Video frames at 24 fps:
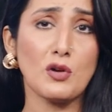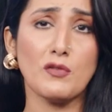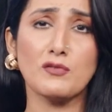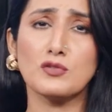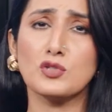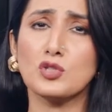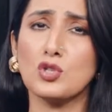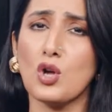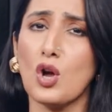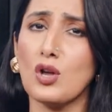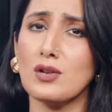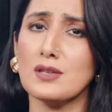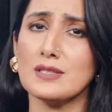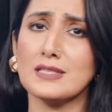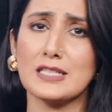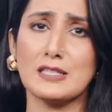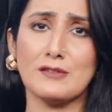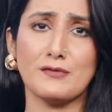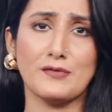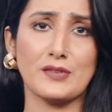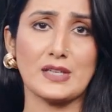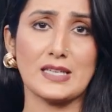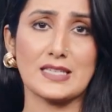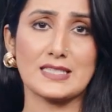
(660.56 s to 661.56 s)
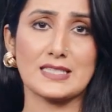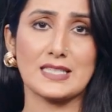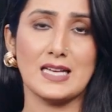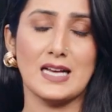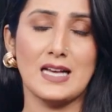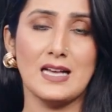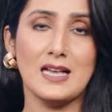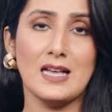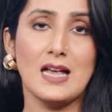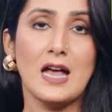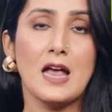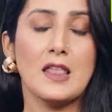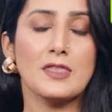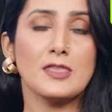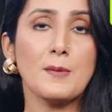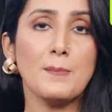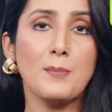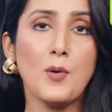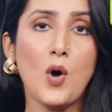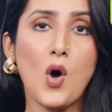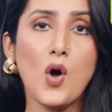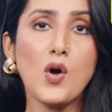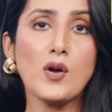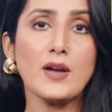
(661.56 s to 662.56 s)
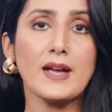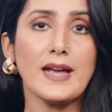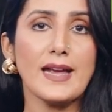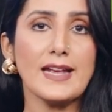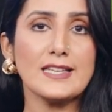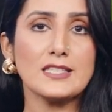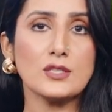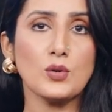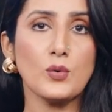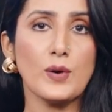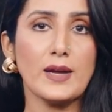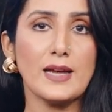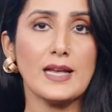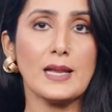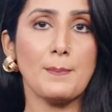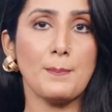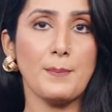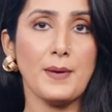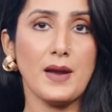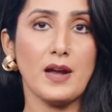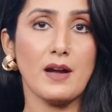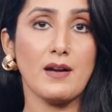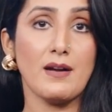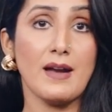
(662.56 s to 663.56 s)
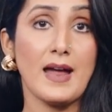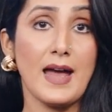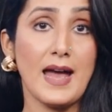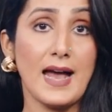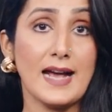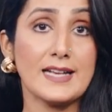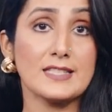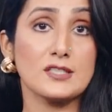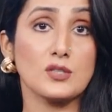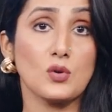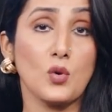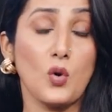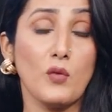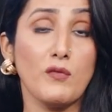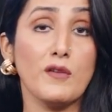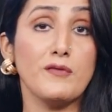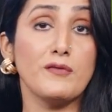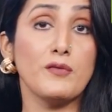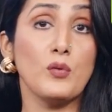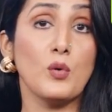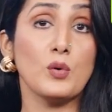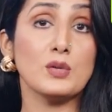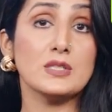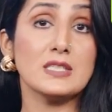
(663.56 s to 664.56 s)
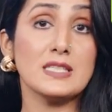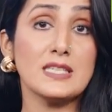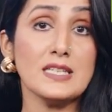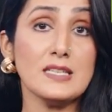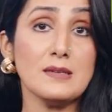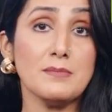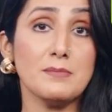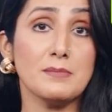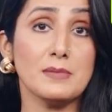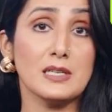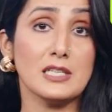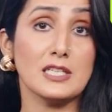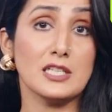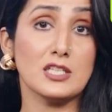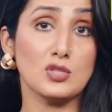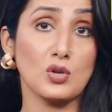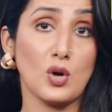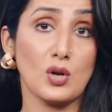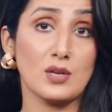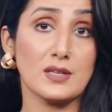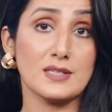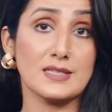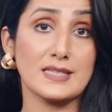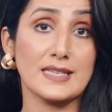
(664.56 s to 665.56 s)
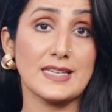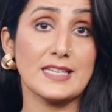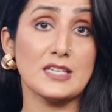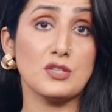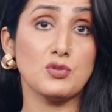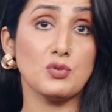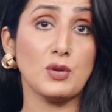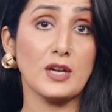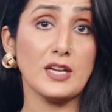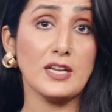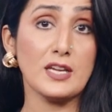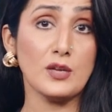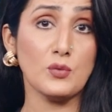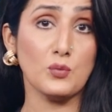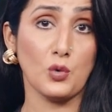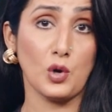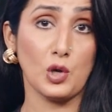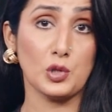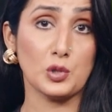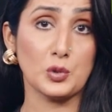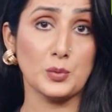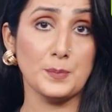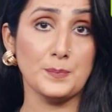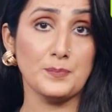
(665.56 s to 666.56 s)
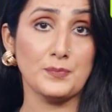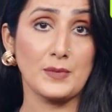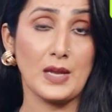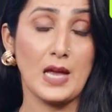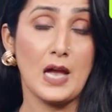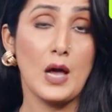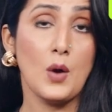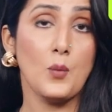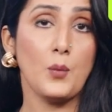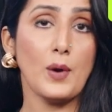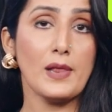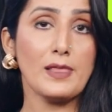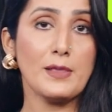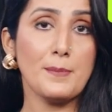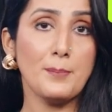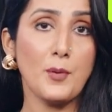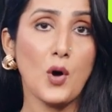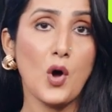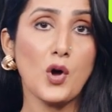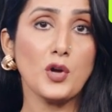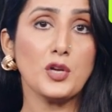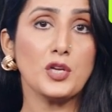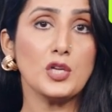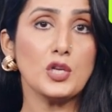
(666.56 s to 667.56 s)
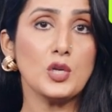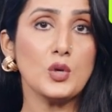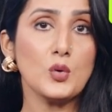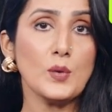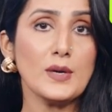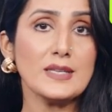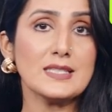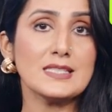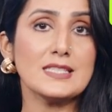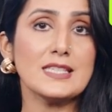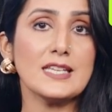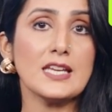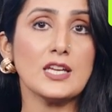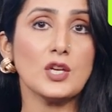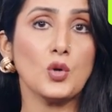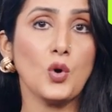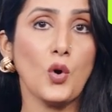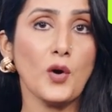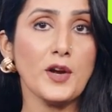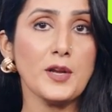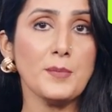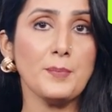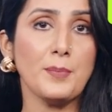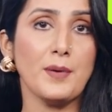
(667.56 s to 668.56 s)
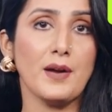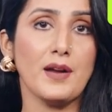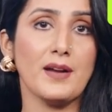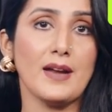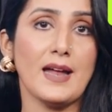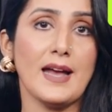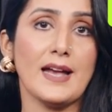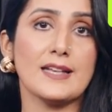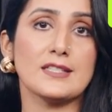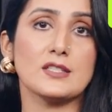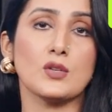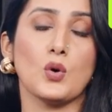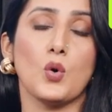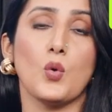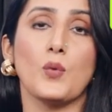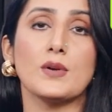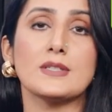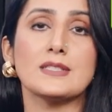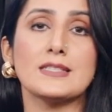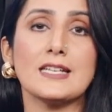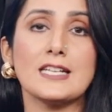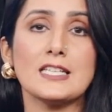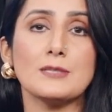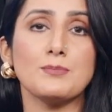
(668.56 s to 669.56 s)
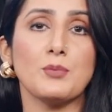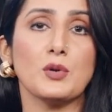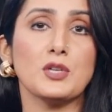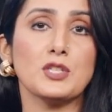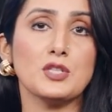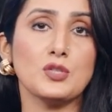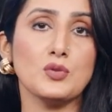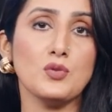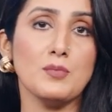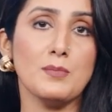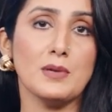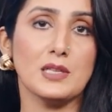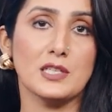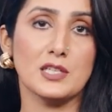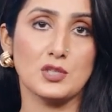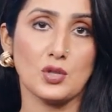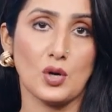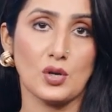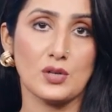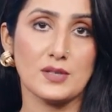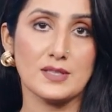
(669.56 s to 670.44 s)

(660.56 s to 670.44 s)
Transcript: of dollars in fees. The Bonk SOL pair has over $14 million in trading volume, while the Bonk USD coin pair has over $6.2 million,